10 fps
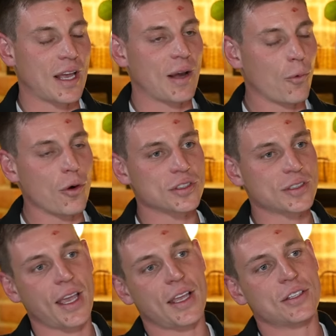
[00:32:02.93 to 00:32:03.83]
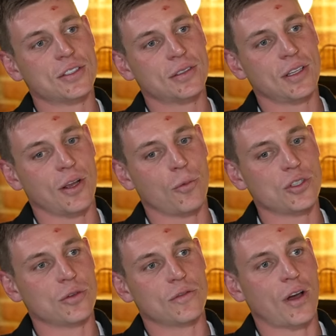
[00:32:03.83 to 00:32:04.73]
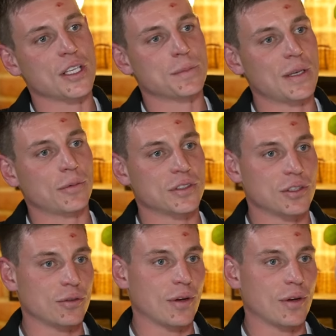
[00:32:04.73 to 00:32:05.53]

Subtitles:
At what stage, would you advise people to